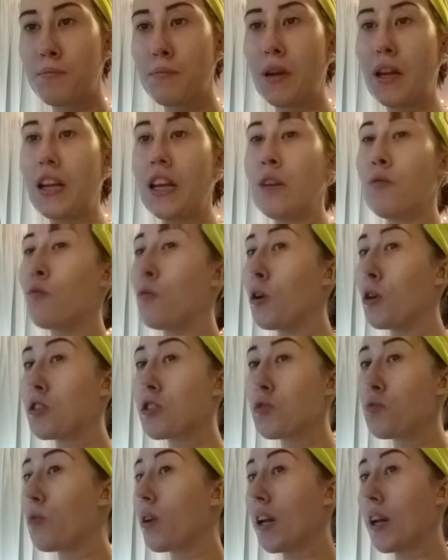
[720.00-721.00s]
But it
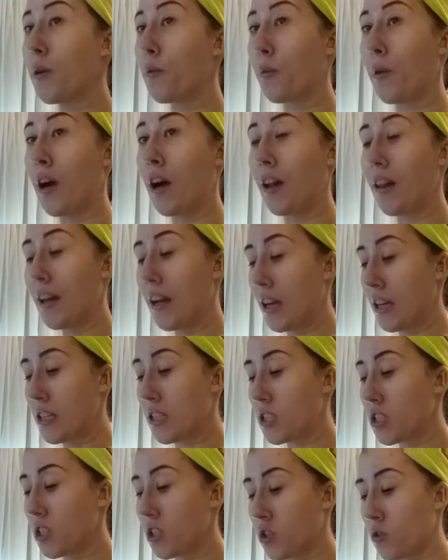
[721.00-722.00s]
works really well, and
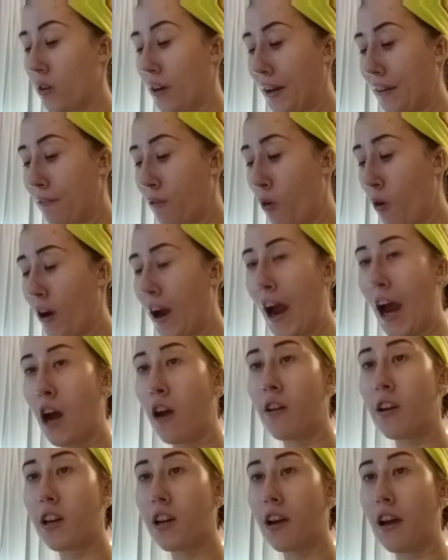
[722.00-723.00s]
it's a
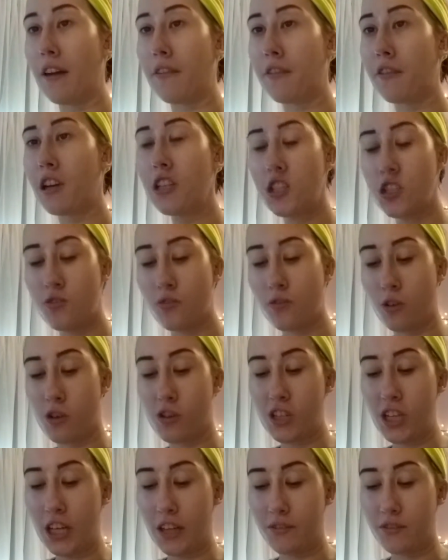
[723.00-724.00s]
24-hour coverage,
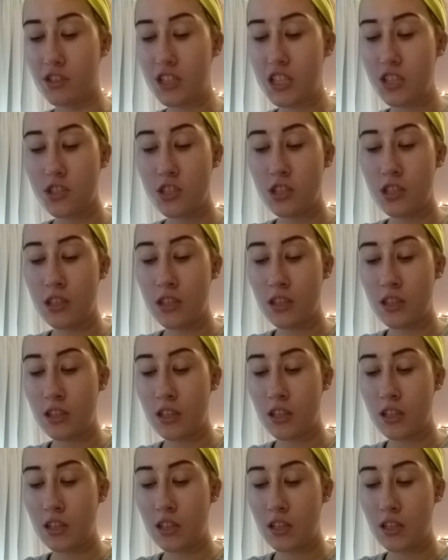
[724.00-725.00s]
full coverage,
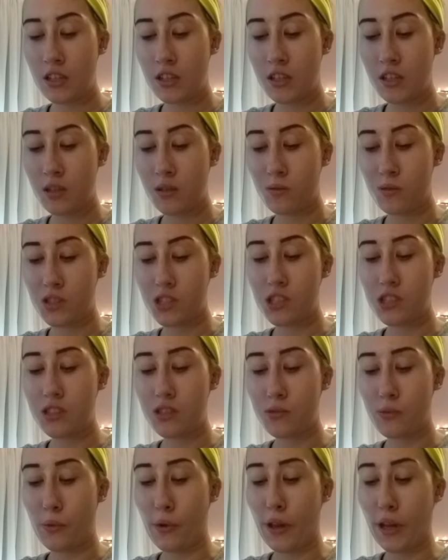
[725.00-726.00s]
which
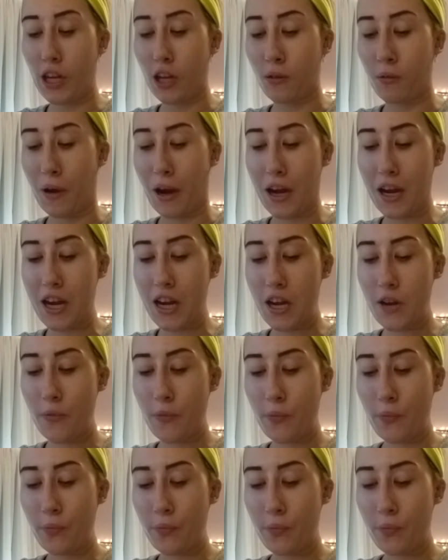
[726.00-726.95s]
is really great.